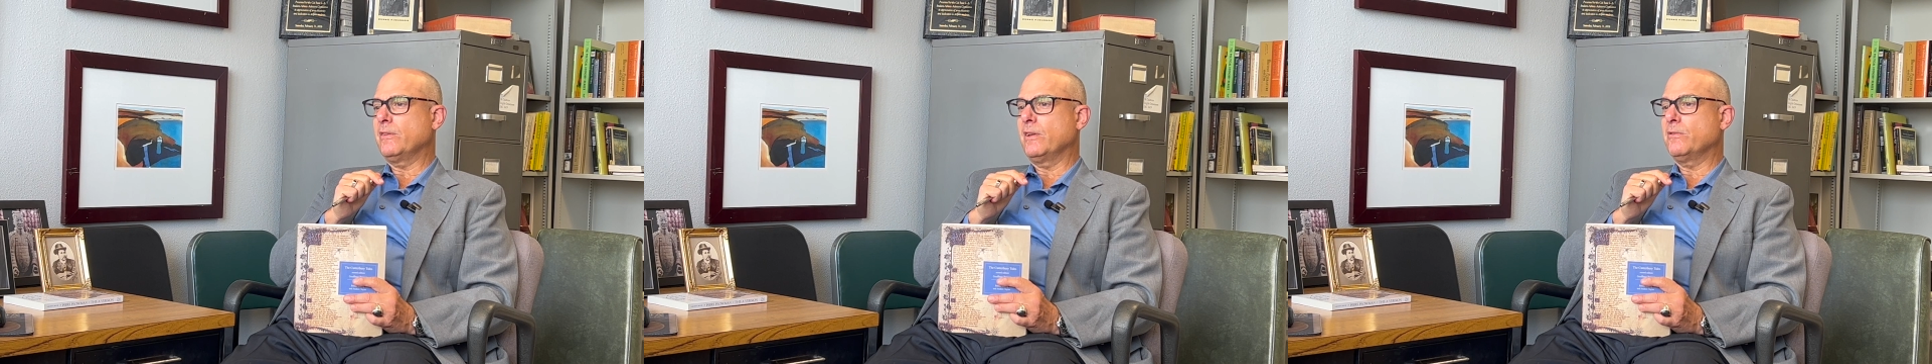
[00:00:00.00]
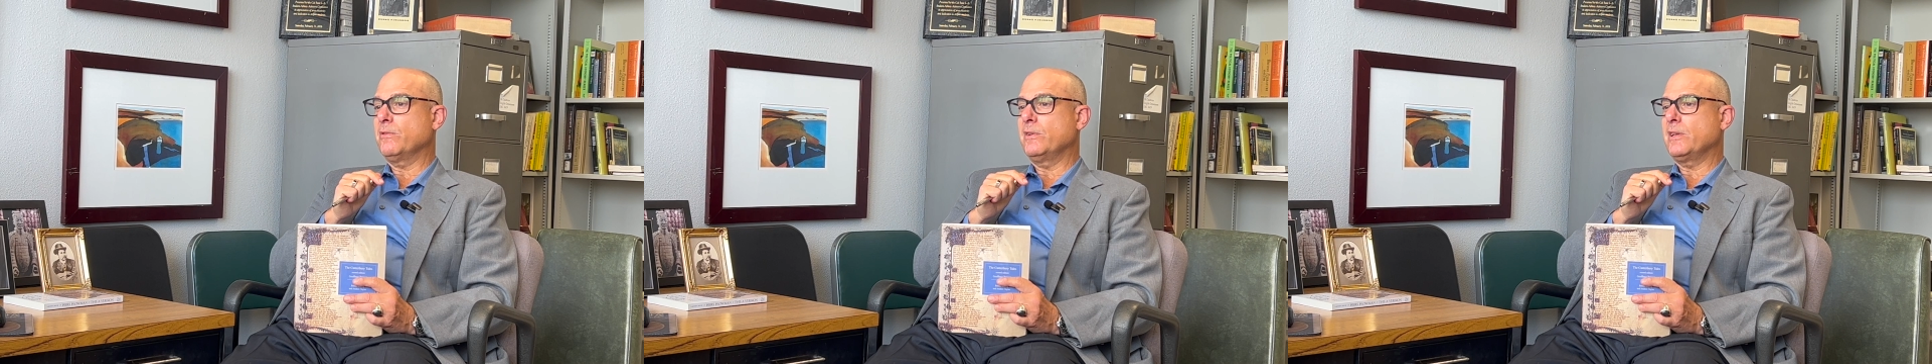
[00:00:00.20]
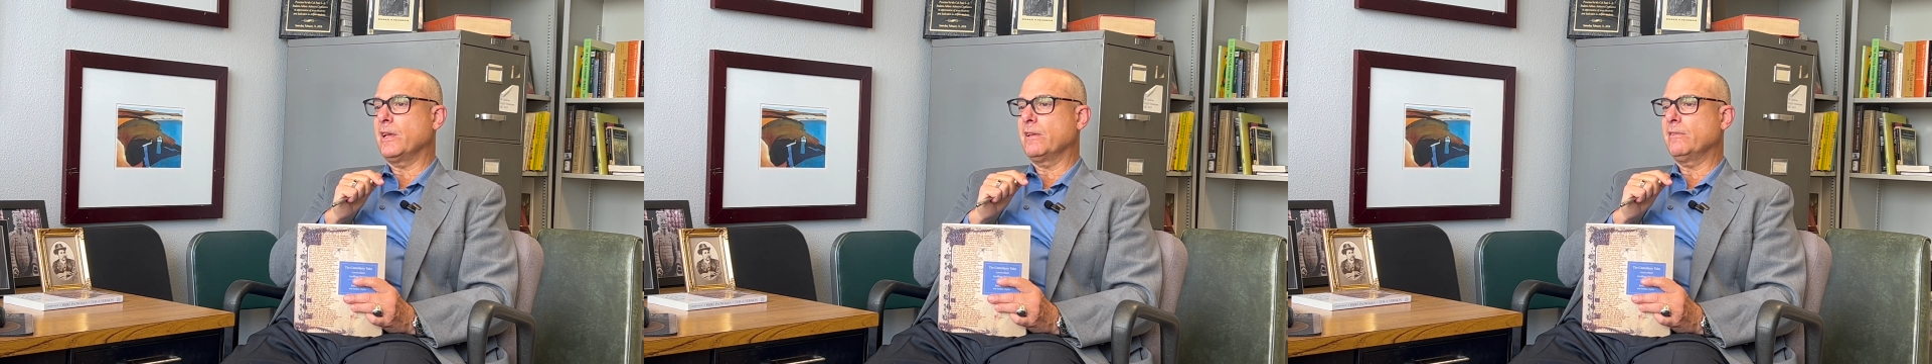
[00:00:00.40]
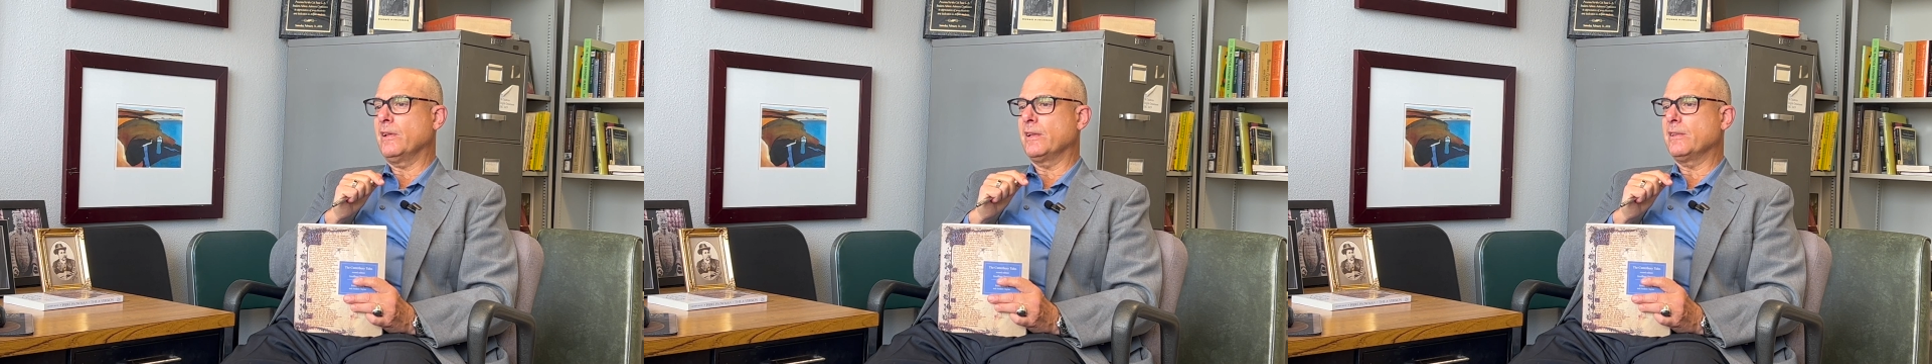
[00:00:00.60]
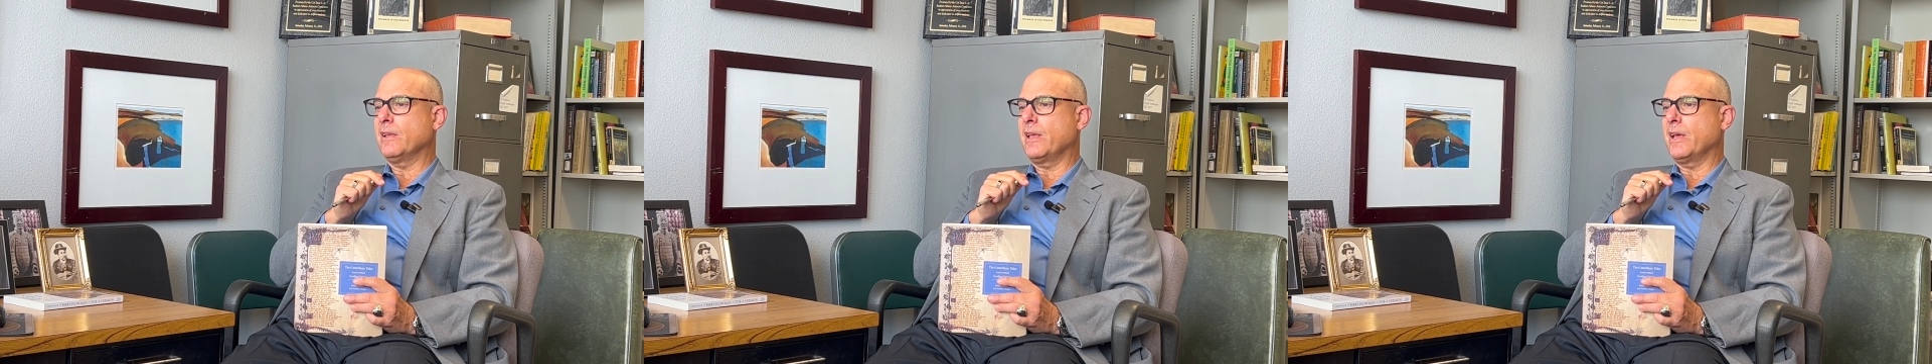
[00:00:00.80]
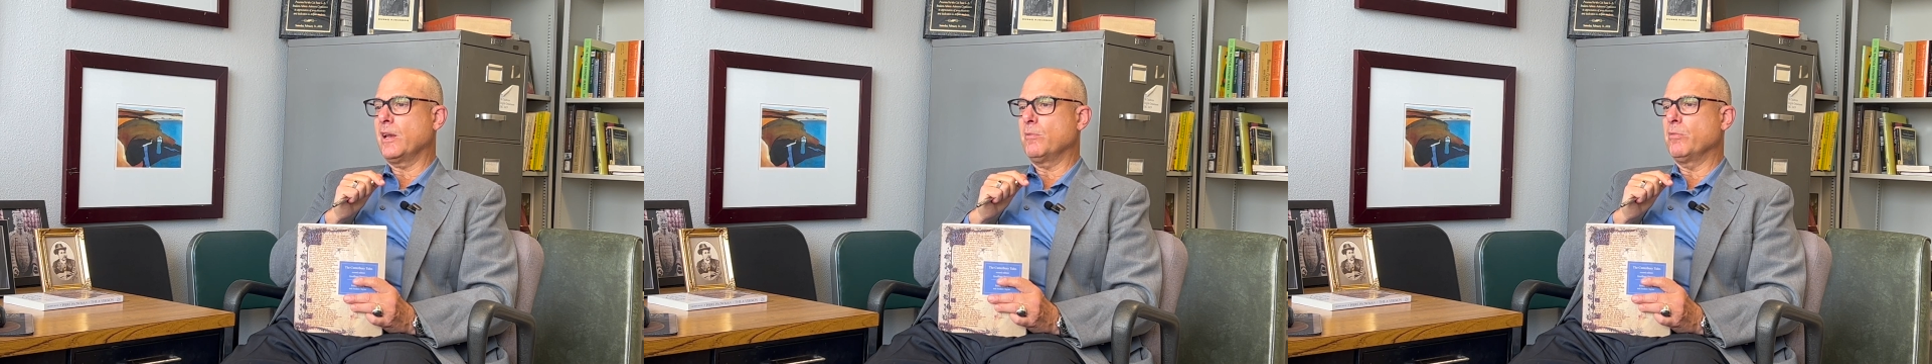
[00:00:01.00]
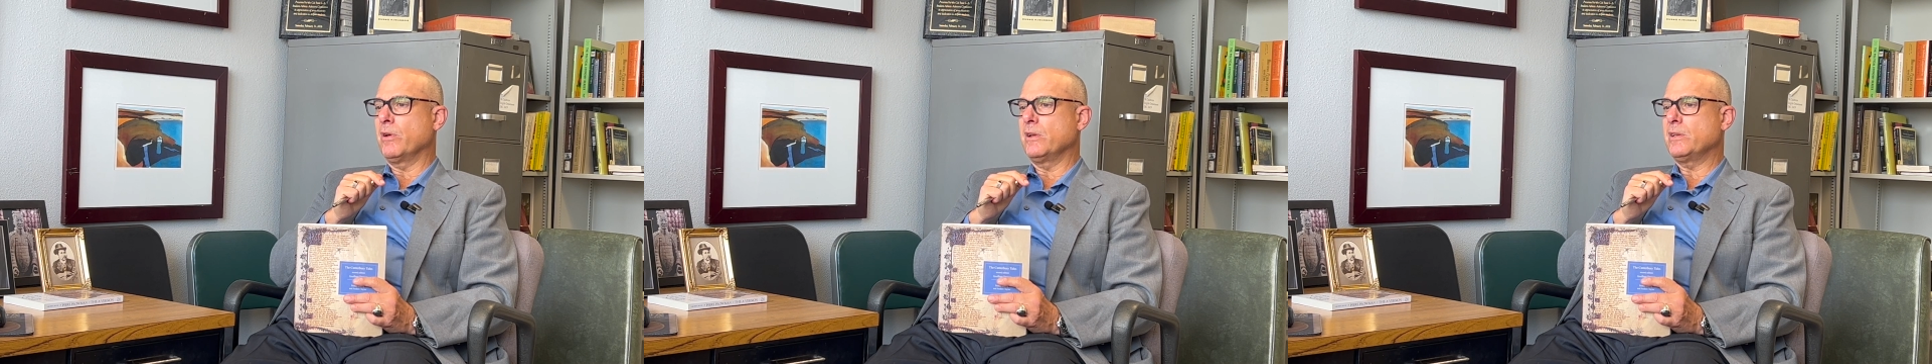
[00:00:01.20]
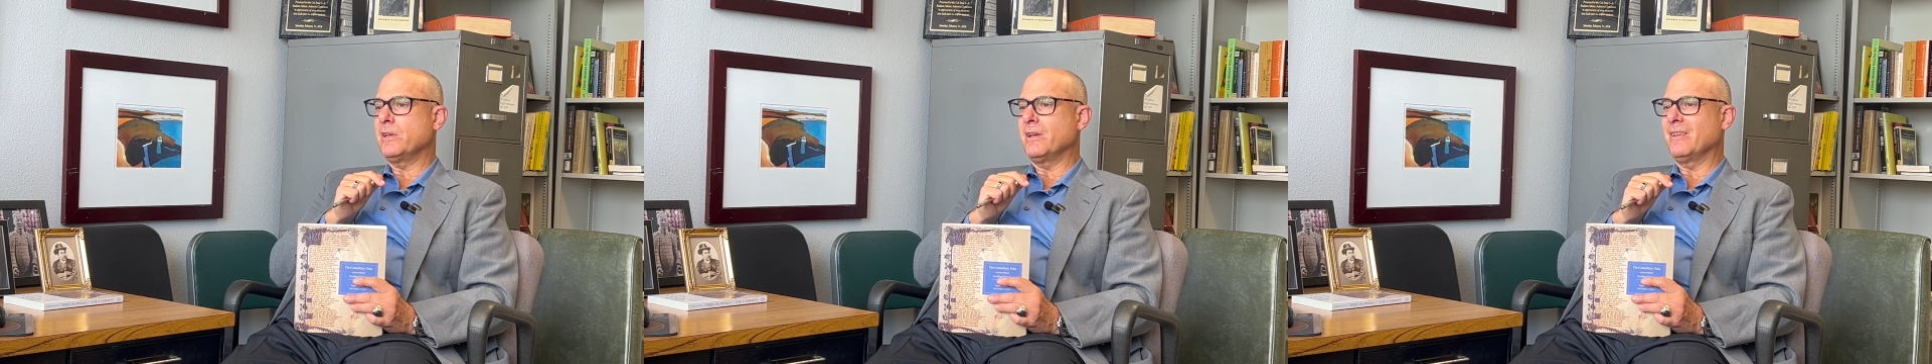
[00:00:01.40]
century text like the
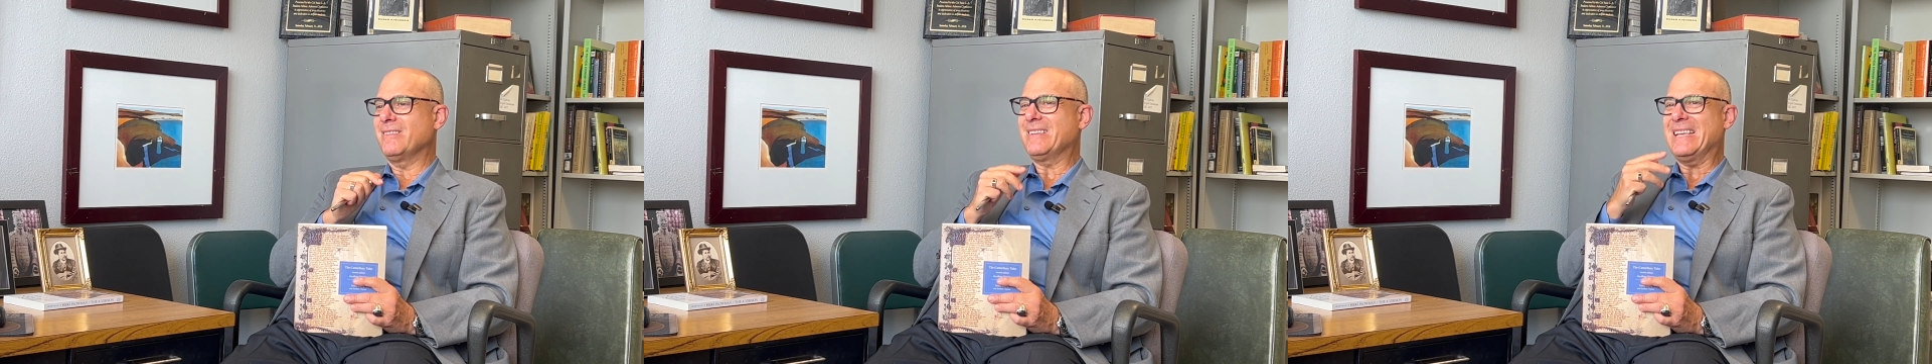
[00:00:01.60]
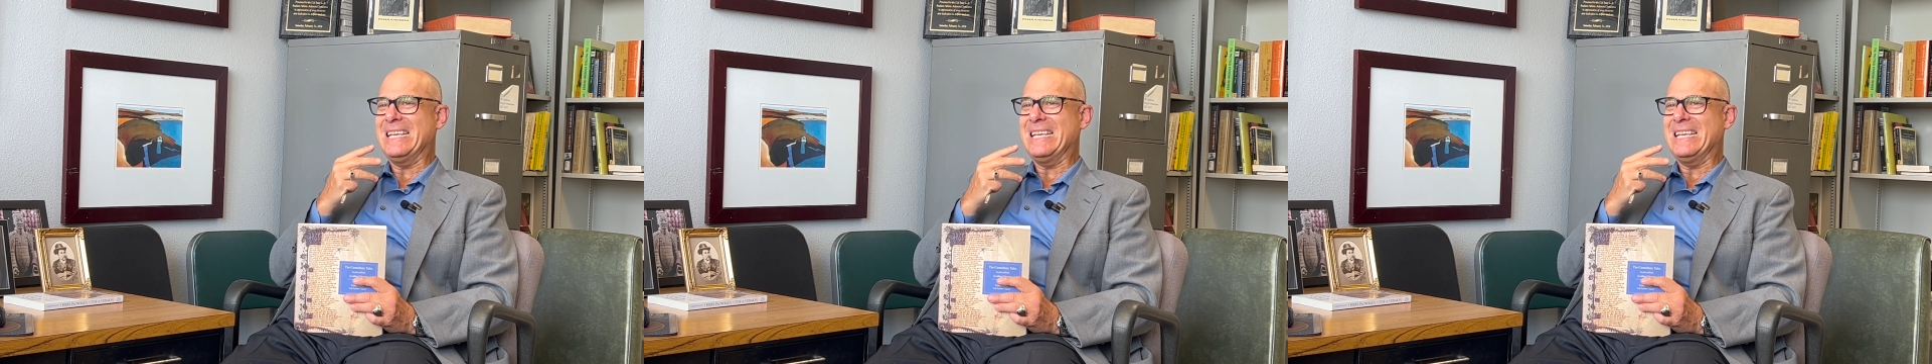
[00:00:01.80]
Canterbury Tales